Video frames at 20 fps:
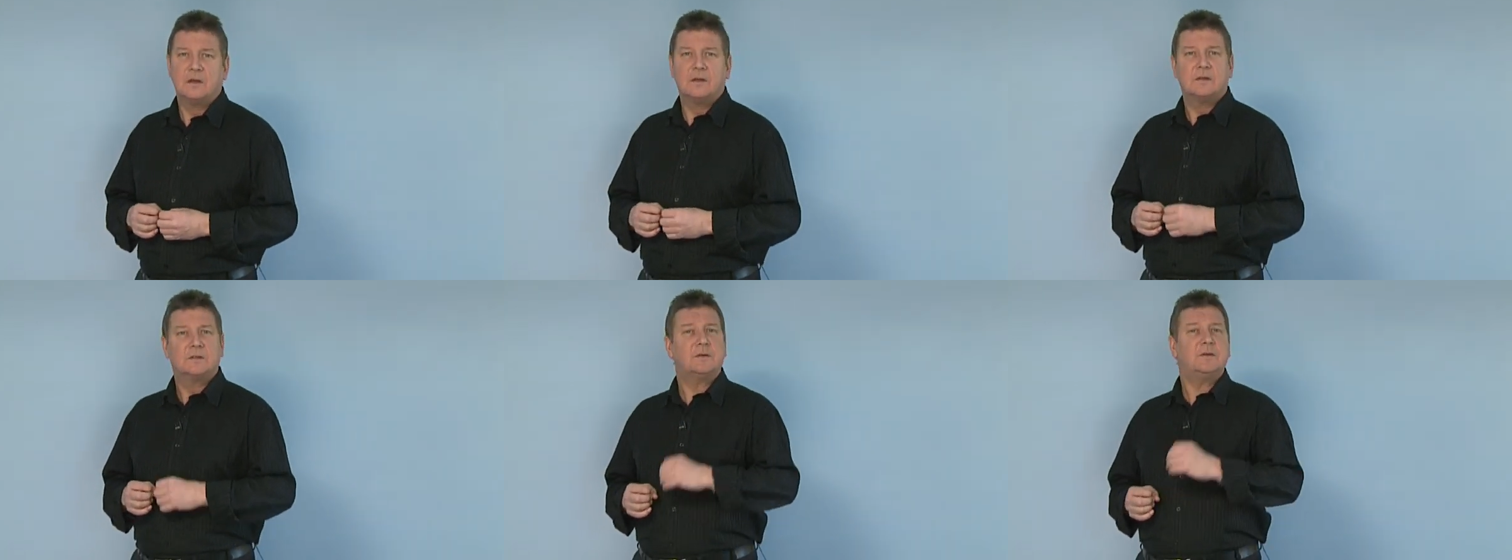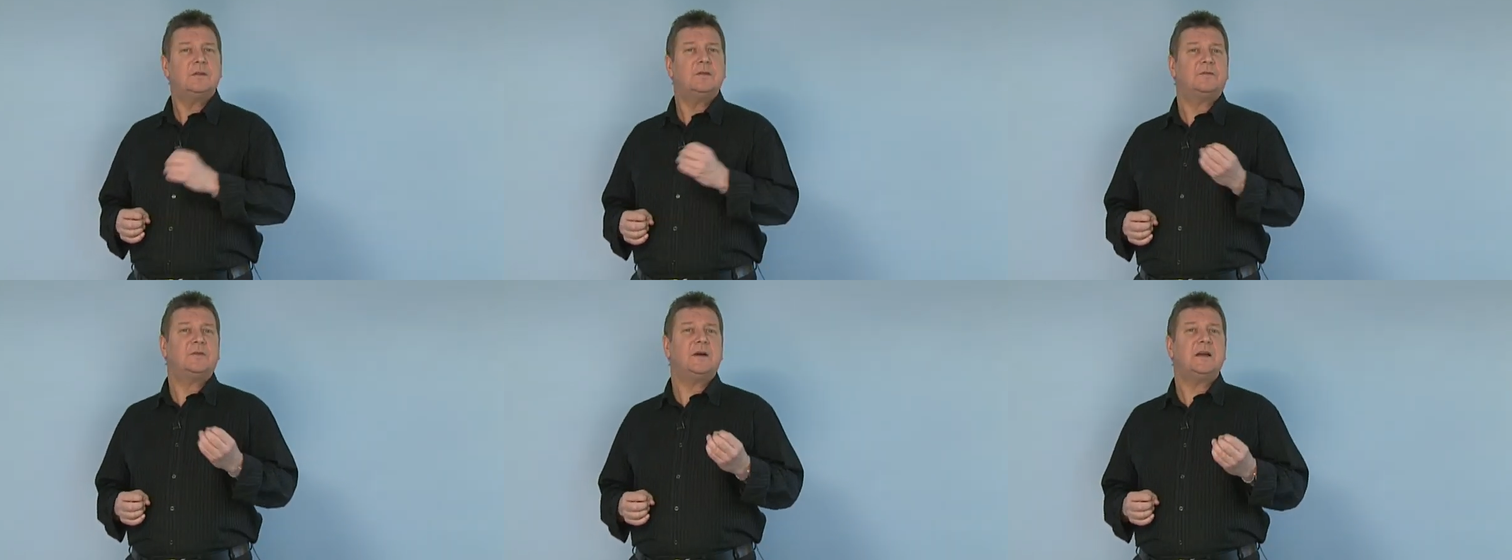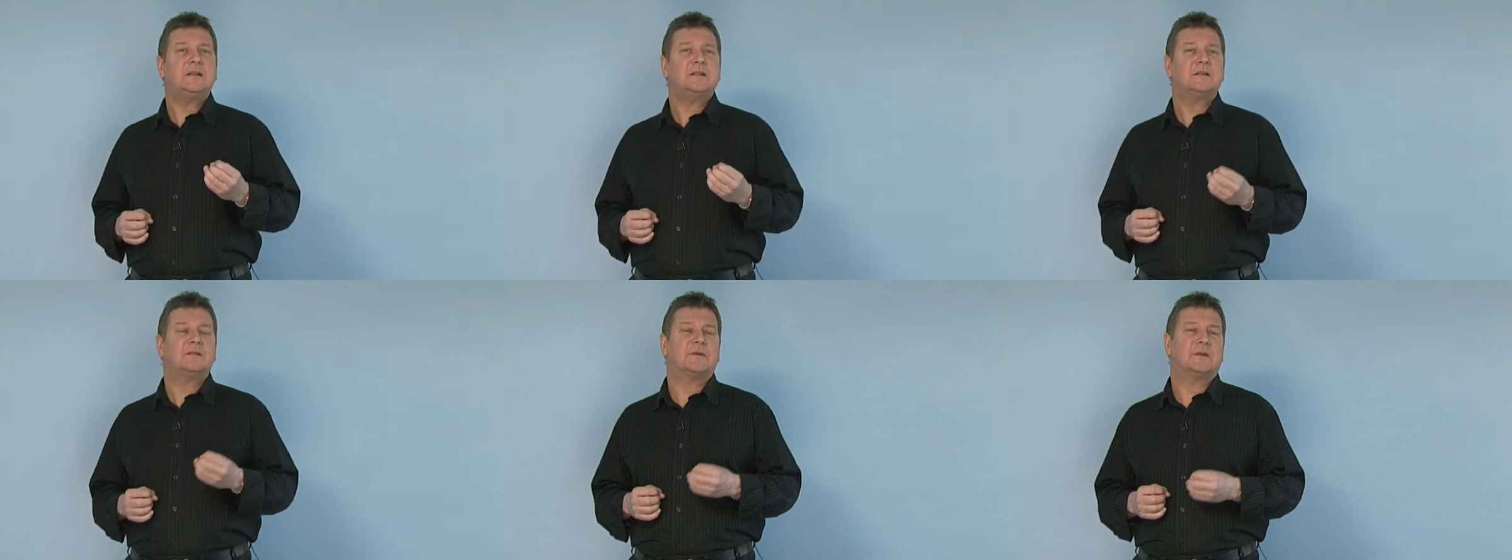So in the
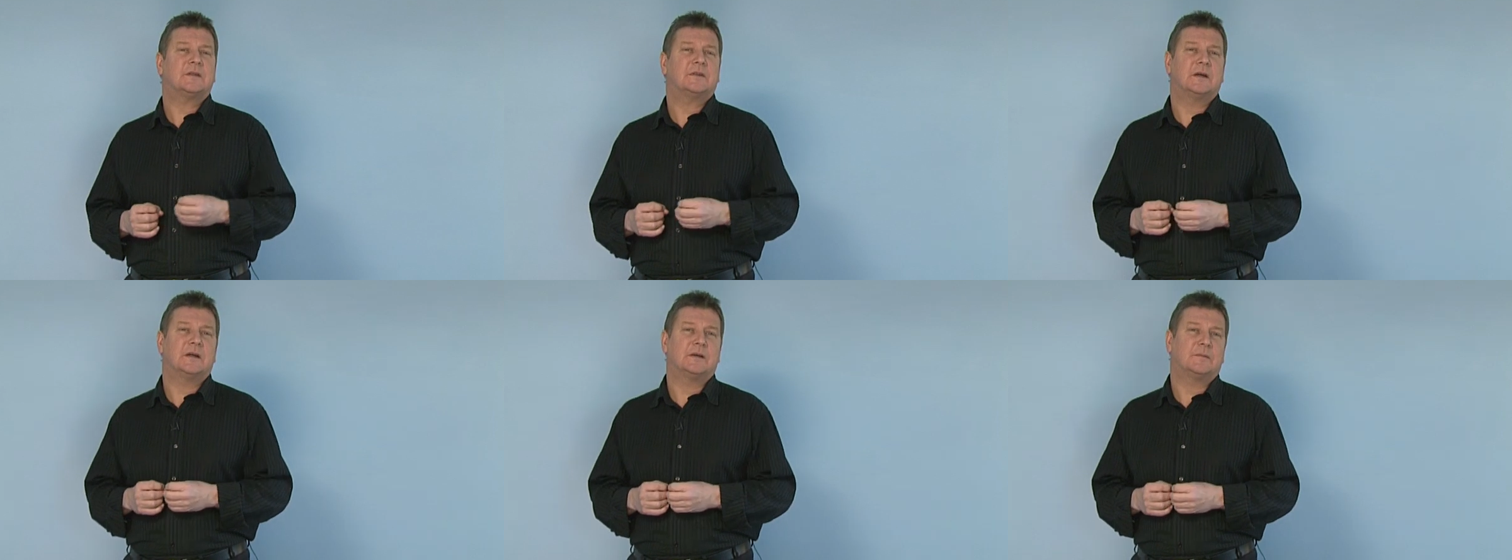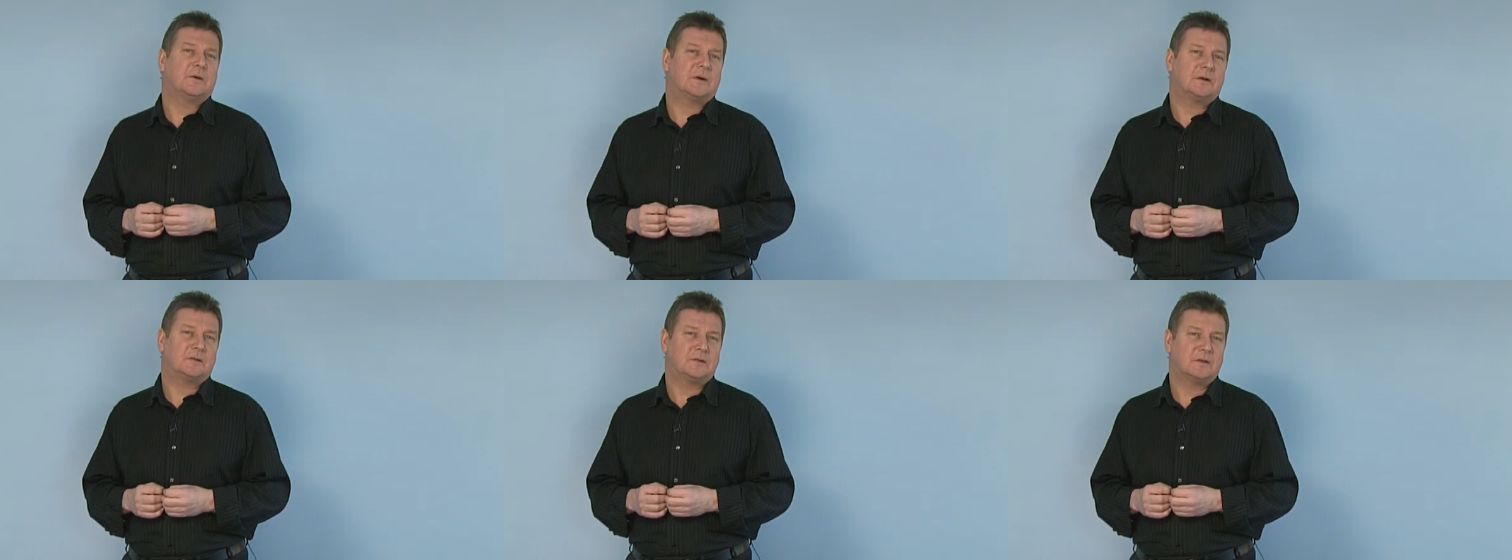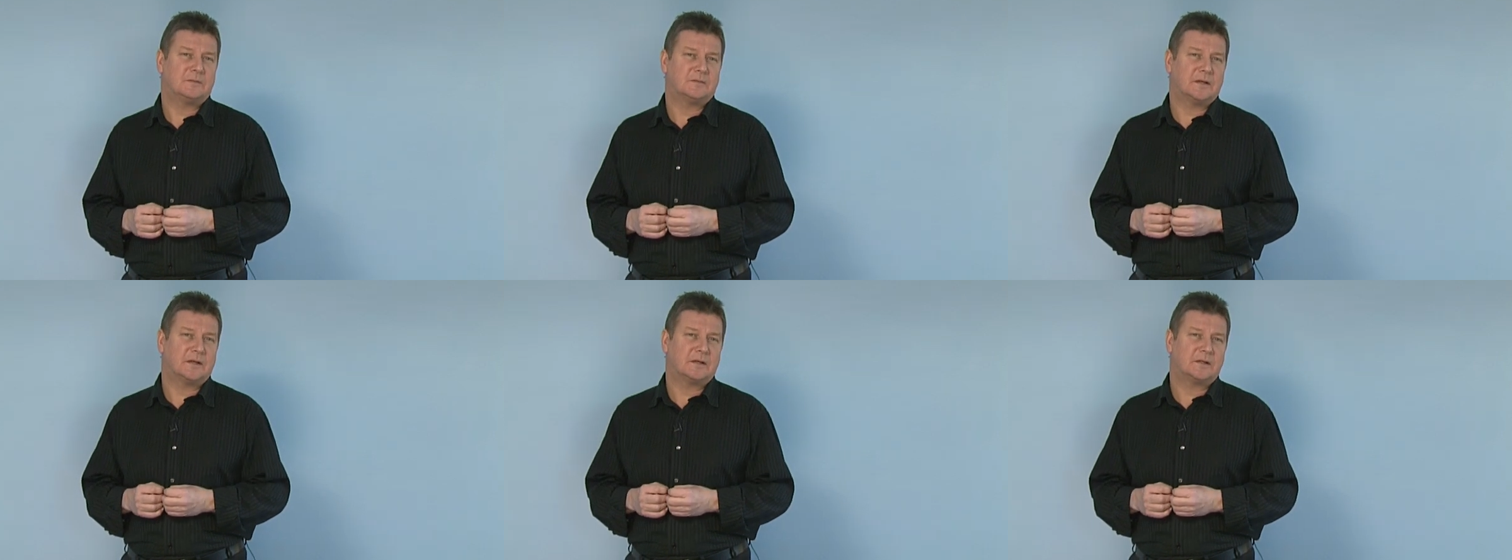face of a third-party
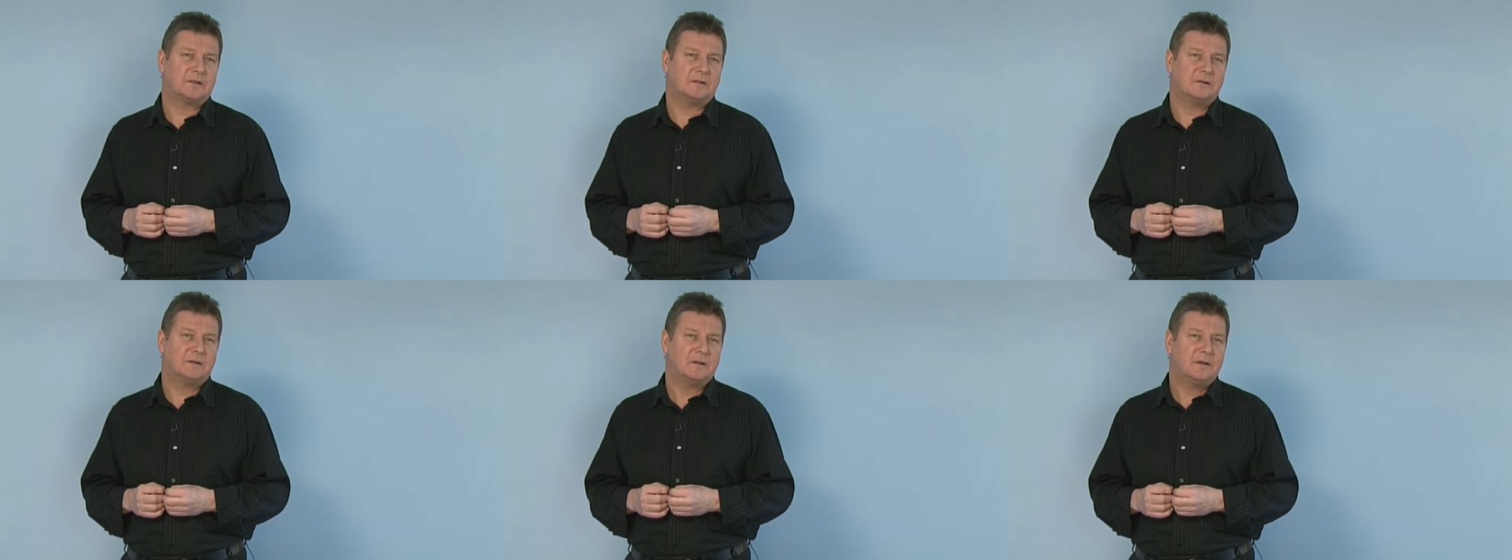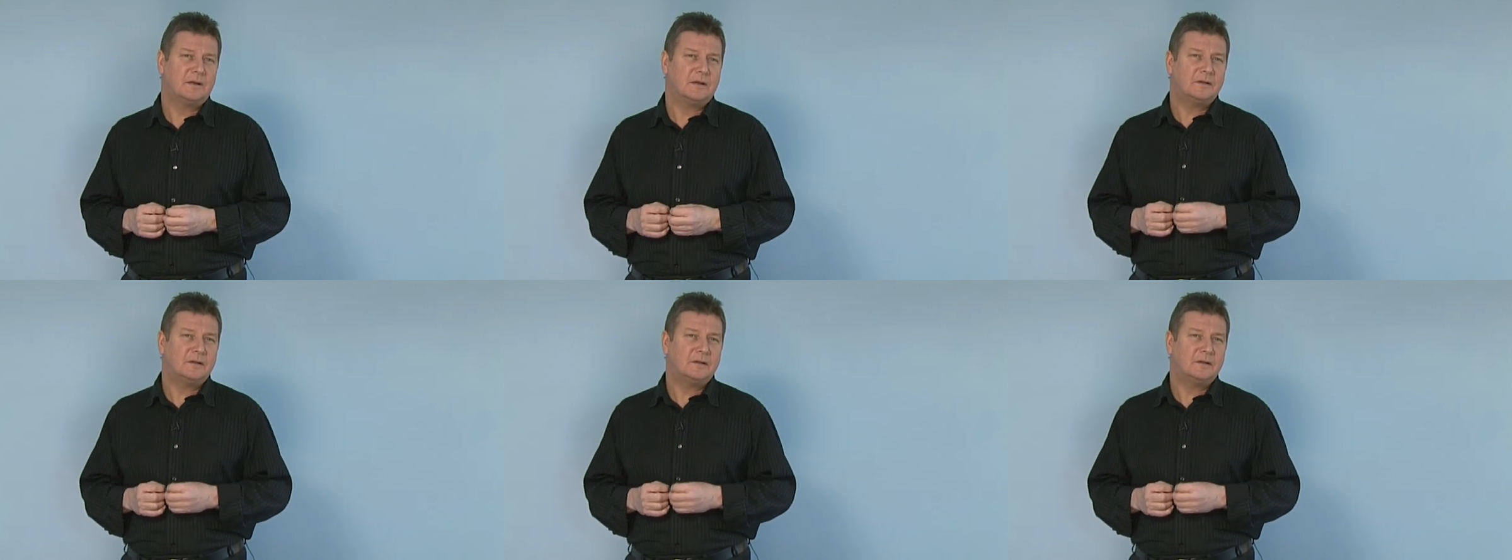objection,